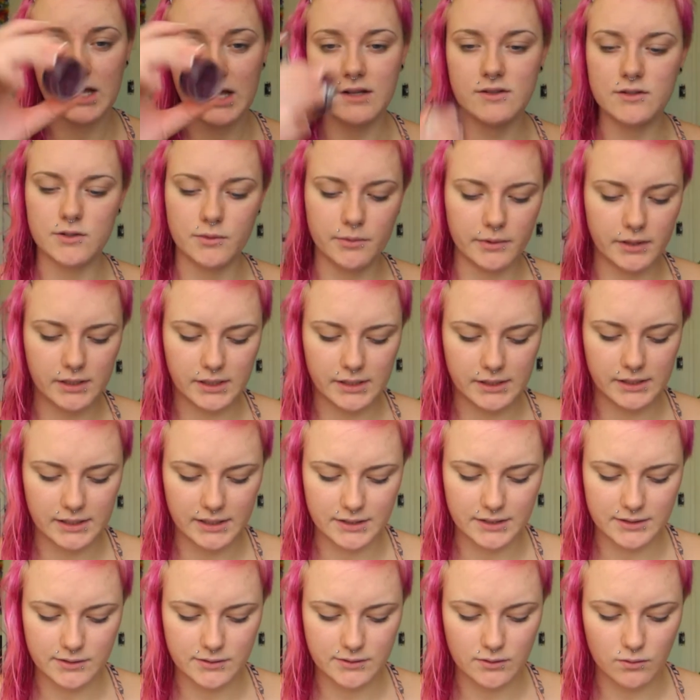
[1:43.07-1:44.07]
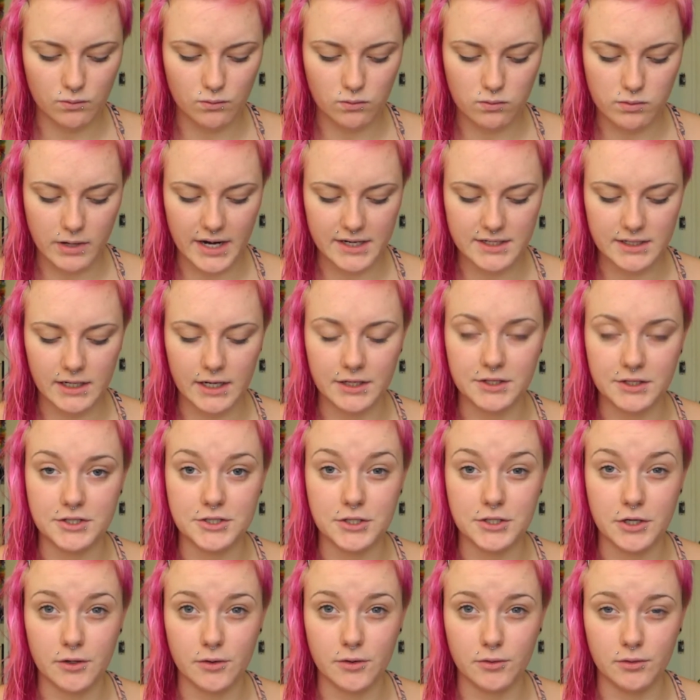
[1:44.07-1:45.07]
It's a really nice red
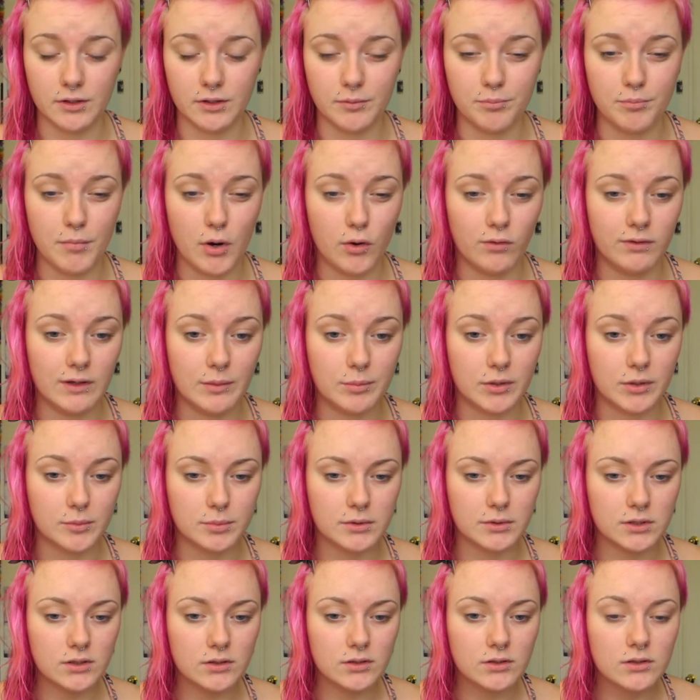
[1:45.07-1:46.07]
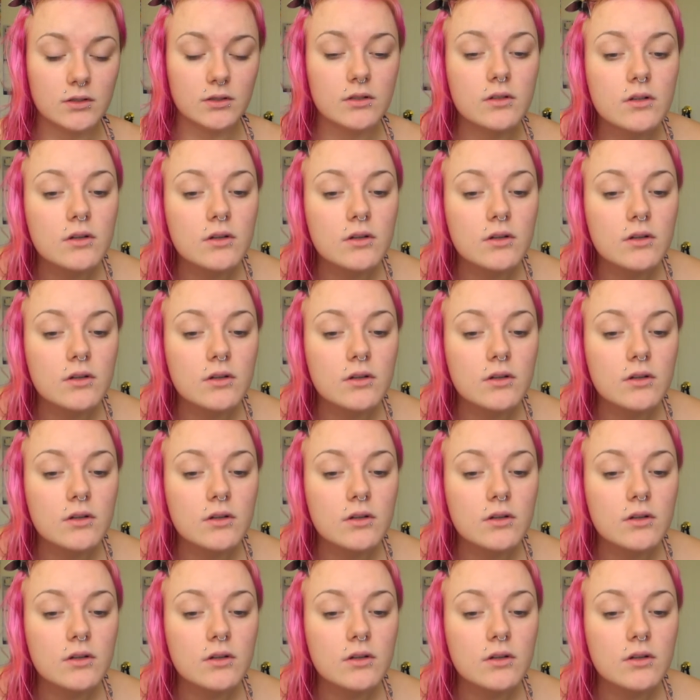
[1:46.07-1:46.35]
undertone, mauve purple.